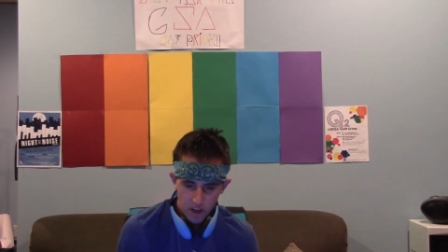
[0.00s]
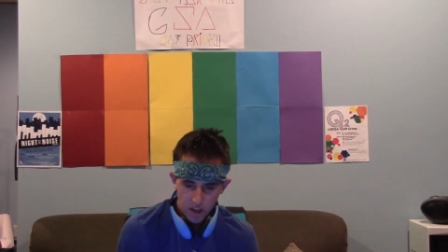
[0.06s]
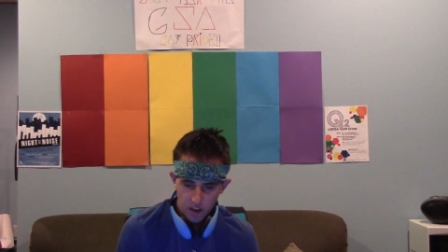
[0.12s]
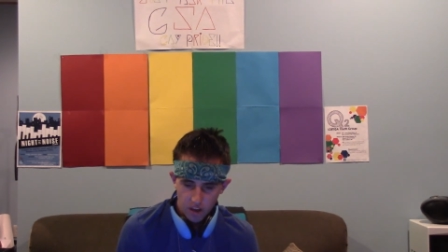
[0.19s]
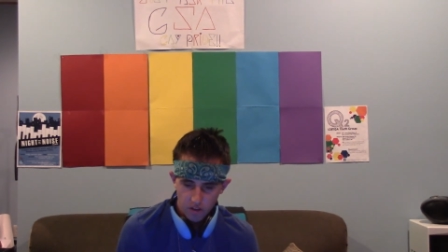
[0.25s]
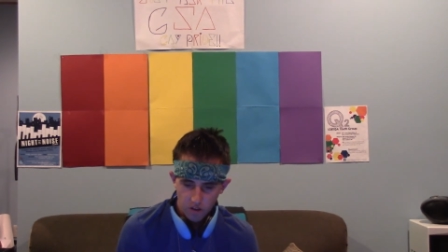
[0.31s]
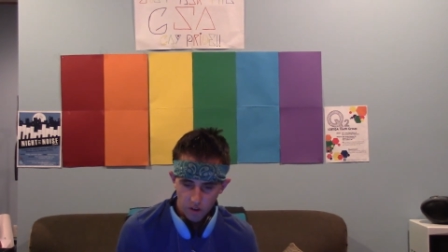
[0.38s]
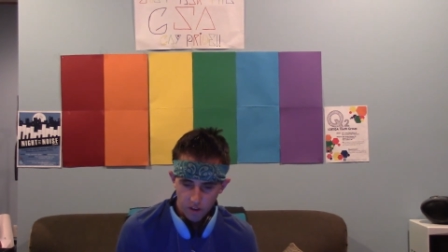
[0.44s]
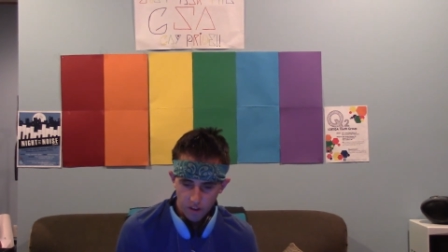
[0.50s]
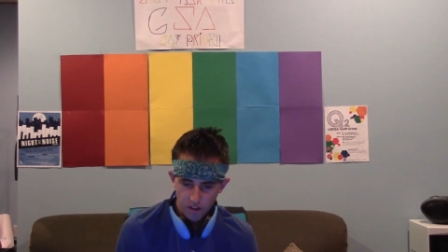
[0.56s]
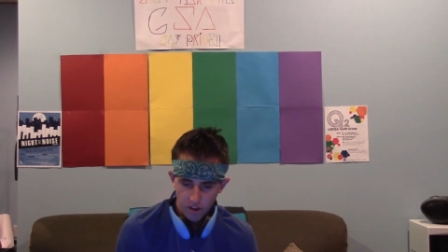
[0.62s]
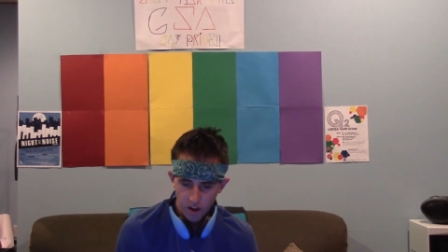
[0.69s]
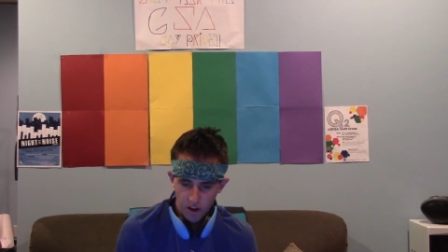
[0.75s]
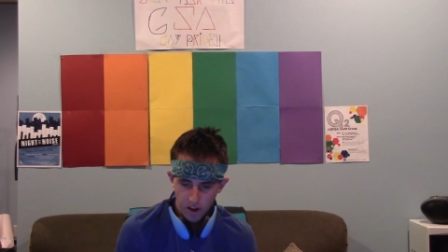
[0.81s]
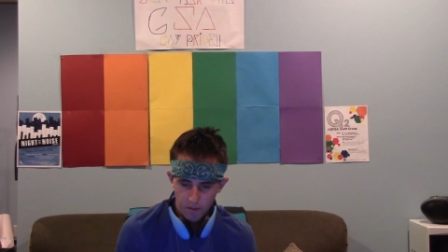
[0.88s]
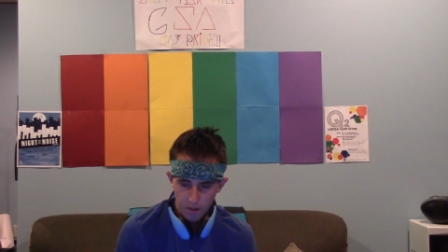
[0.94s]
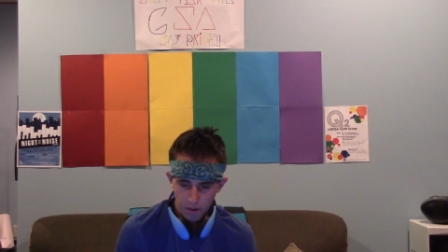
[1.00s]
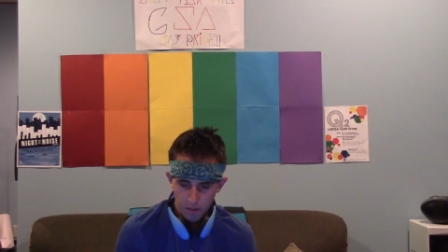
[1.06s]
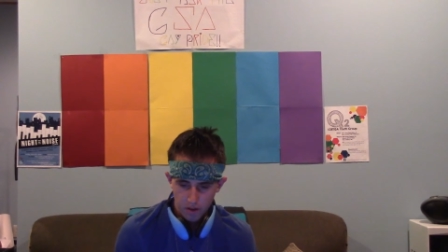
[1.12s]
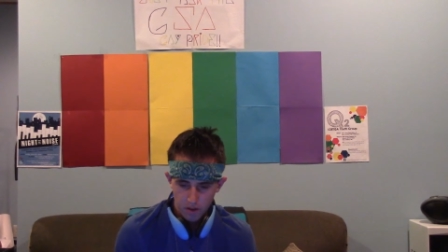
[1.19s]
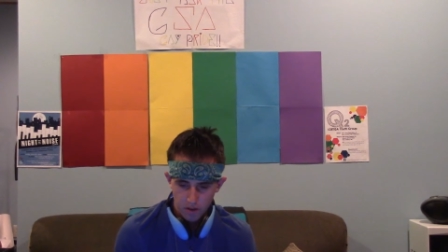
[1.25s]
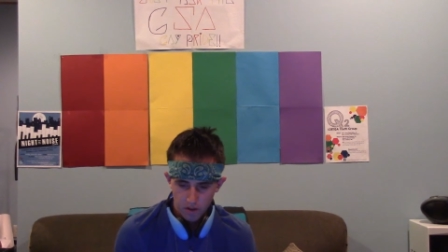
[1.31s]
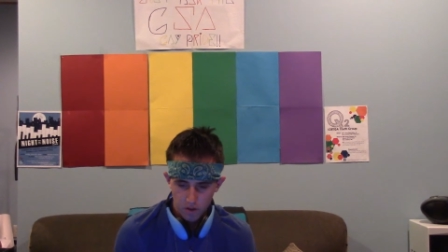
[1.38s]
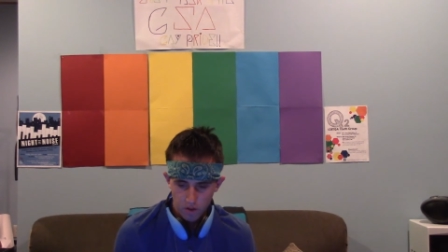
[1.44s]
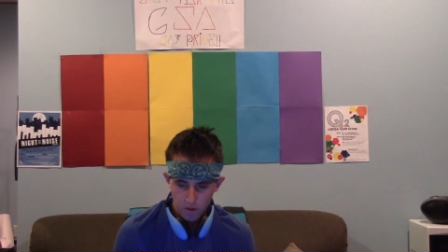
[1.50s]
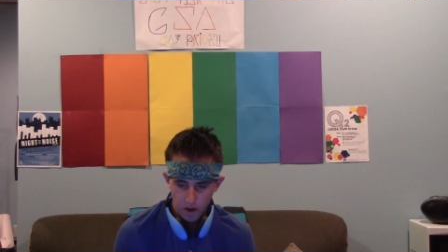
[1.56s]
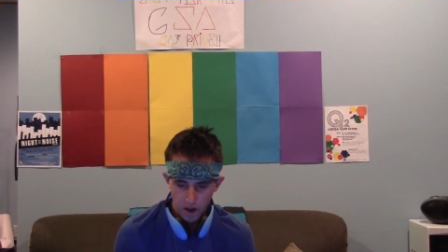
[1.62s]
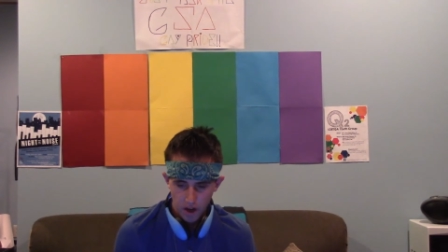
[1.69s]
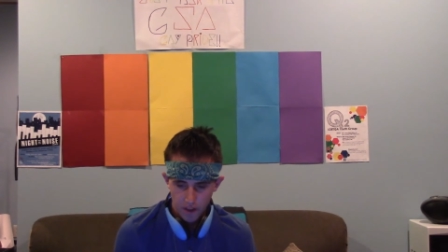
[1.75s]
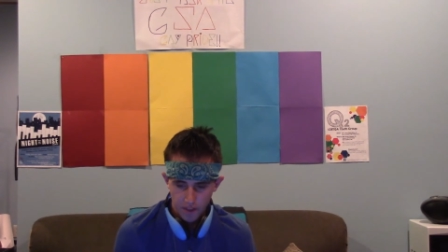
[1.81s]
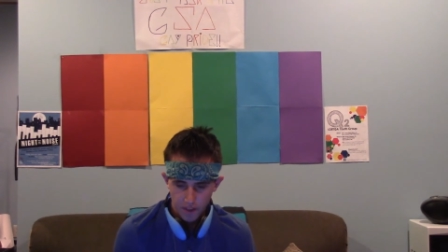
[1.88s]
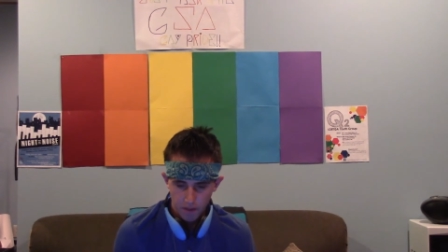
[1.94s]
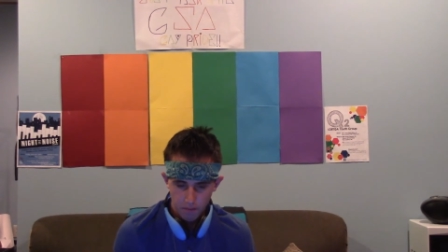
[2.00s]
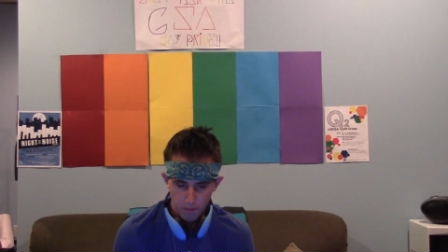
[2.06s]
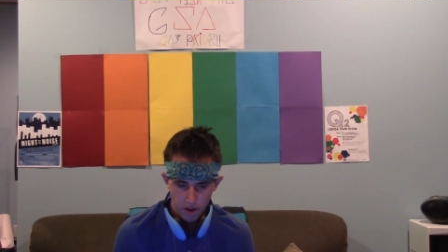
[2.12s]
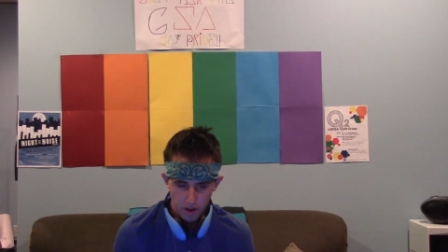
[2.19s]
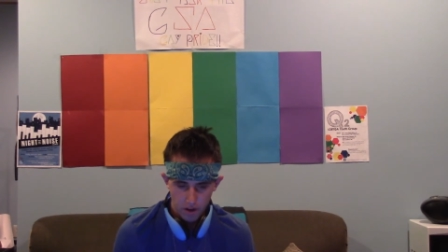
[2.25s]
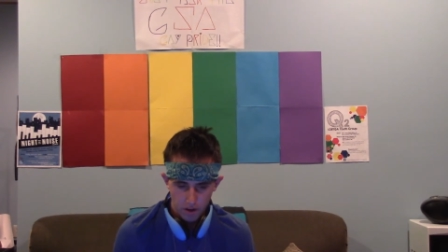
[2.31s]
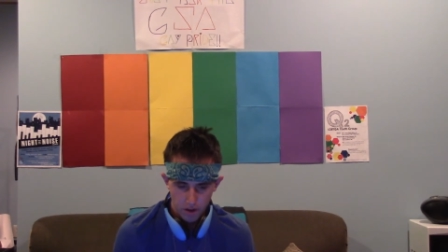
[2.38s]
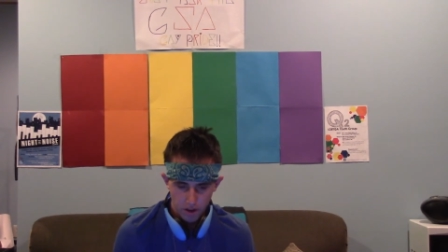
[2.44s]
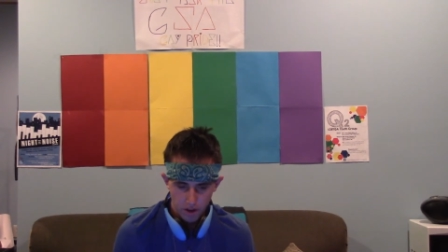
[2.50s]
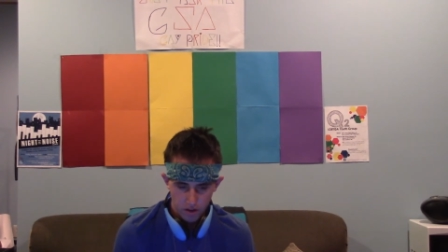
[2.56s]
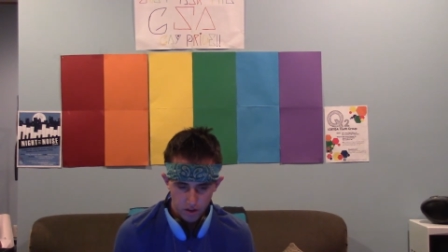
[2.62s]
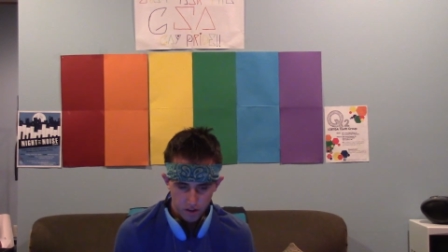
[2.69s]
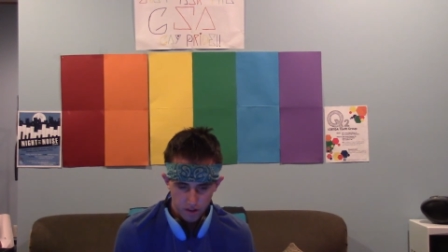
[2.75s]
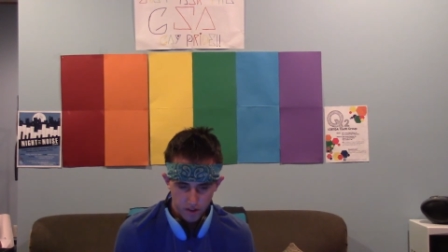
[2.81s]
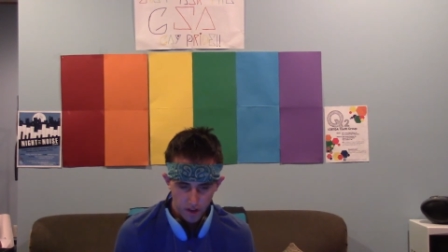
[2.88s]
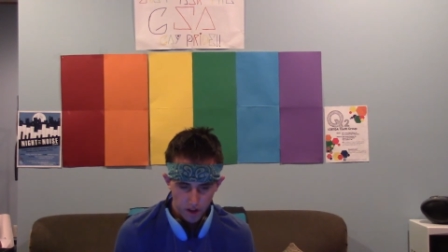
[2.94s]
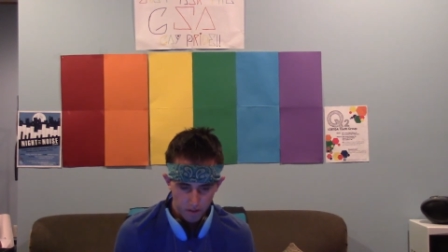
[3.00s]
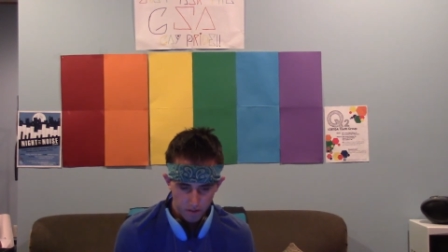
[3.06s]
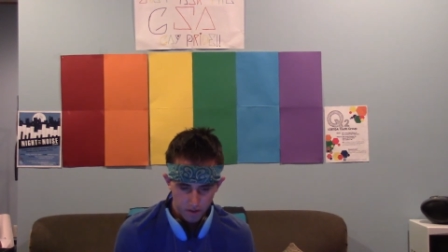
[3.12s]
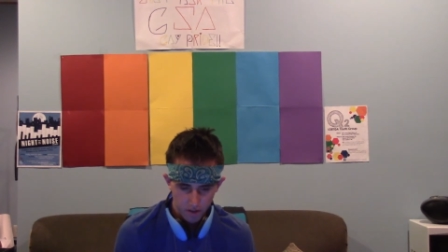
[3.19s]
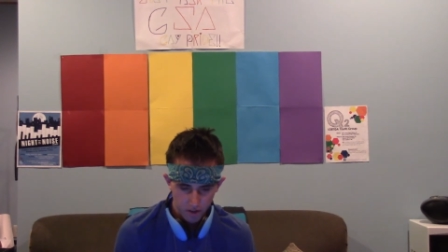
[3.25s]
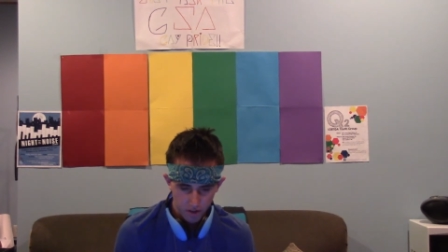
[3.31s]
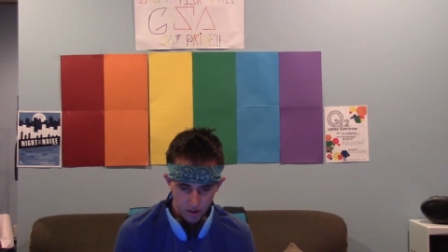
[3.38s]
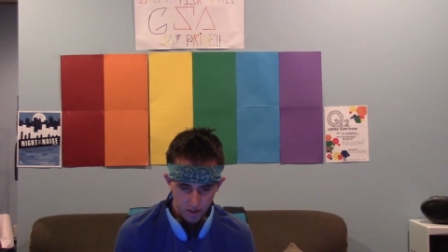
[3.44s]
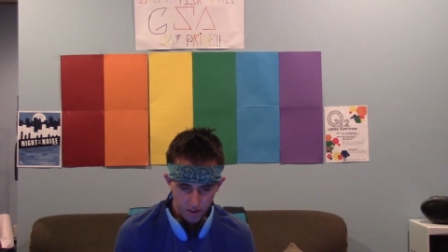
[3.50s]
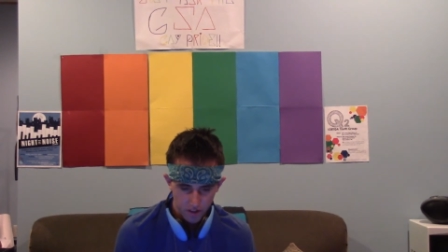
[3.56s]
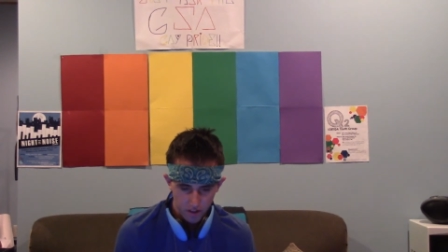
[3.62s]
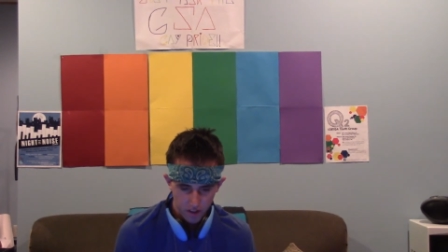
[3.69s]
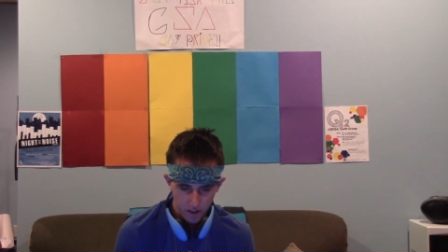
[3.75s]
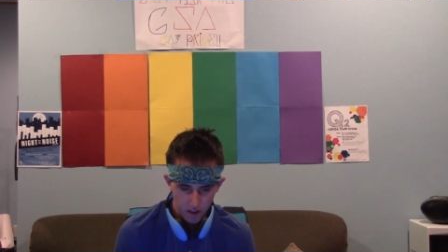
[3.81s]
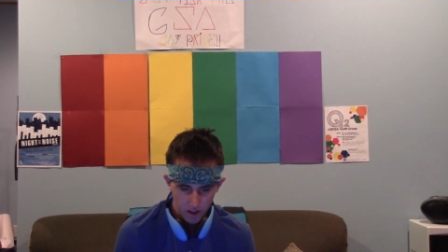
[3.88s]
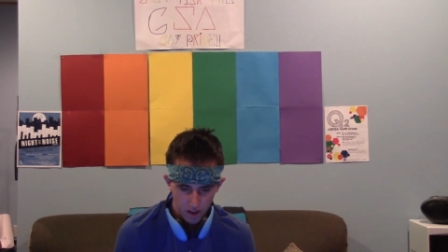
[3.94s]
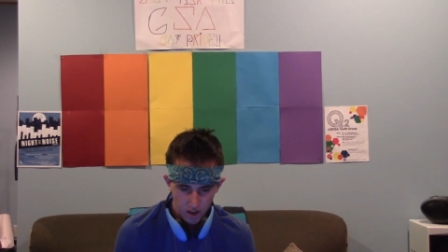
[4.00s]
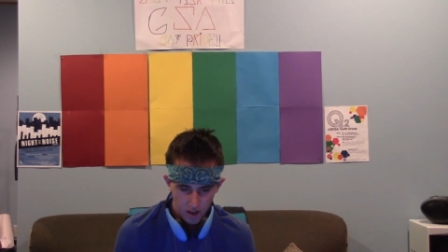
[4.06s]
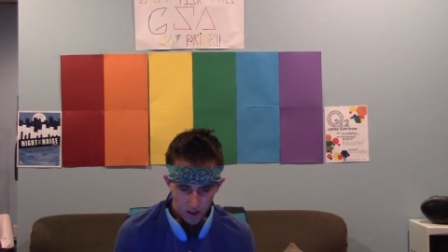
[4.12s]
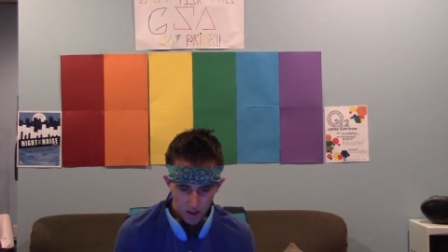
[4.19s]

He told his aunt about me, too. I think my heart nearly stopped. Seriously?